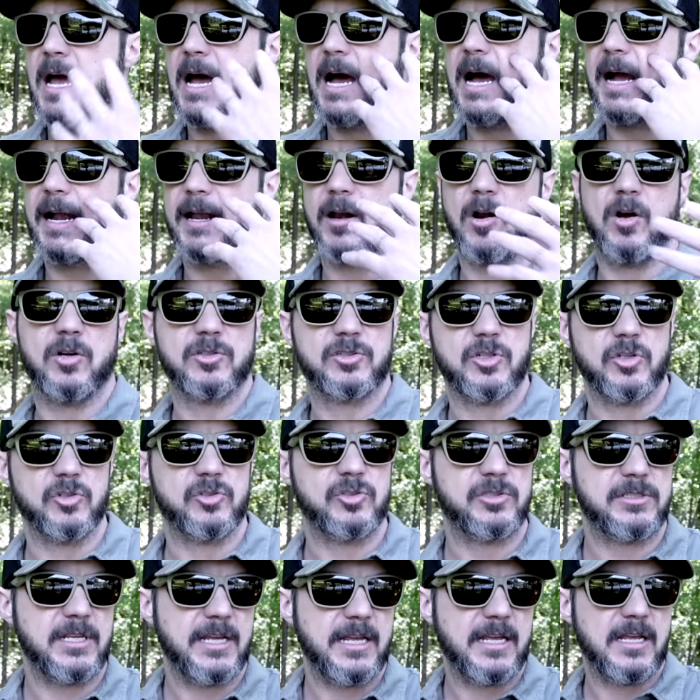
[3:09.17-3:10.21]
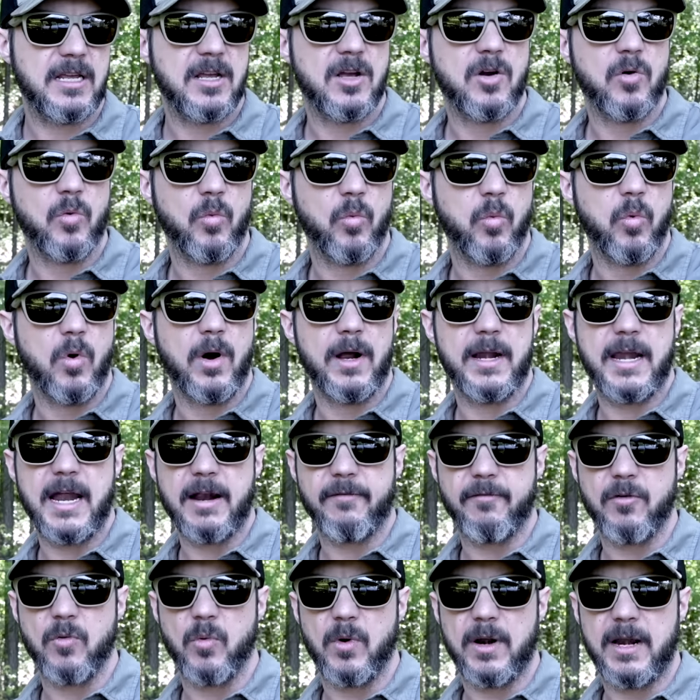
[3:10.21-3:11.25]
I can also see what
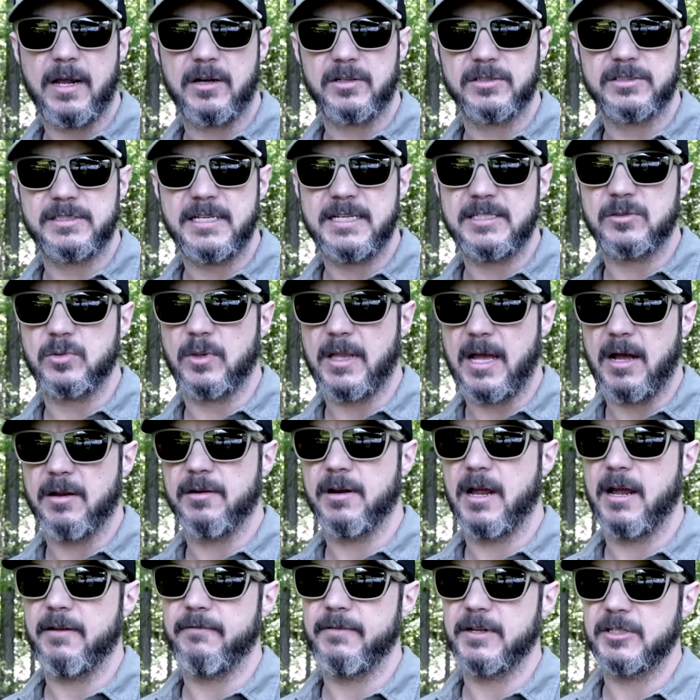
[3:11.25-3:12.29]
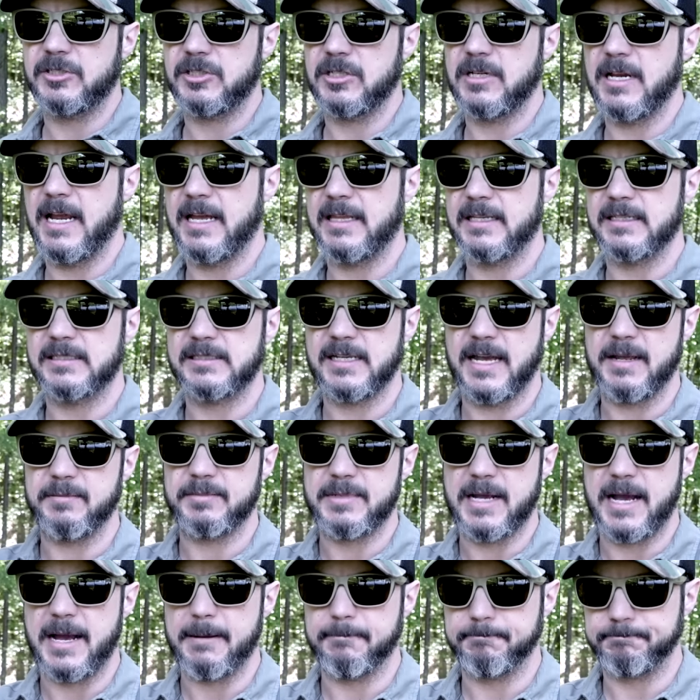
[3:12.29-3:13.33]
everyone else sees without night vision at the same
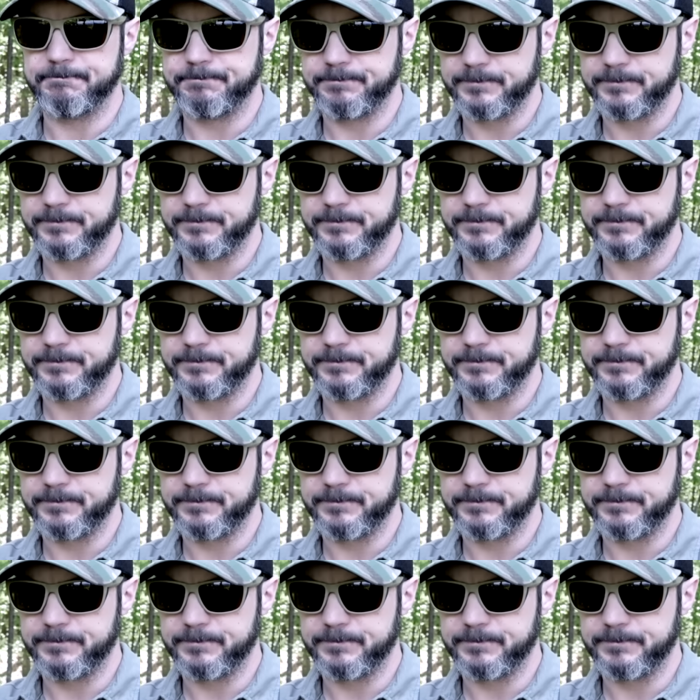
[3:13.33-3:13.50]
time.